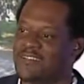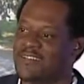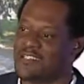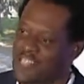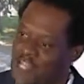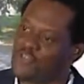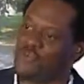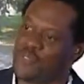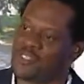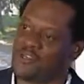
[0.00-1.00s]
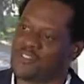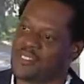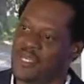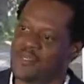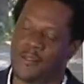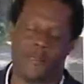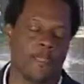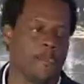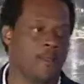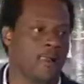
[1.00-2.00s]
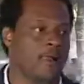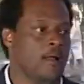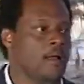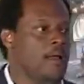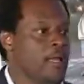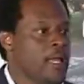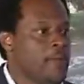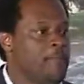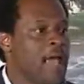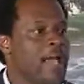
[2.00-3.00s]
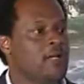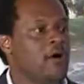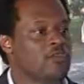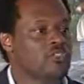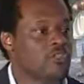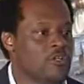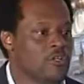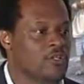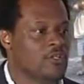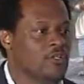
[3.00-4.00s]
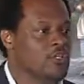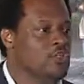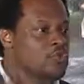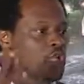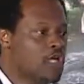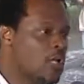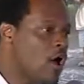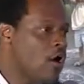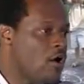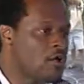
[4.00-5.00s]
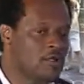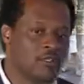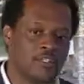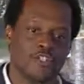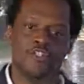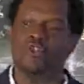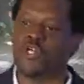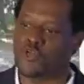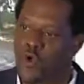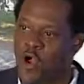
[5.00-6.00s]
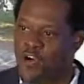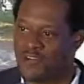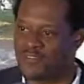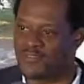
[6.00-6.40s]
It's a cultural misunderstanding. In black culture, you look long, you look wrong.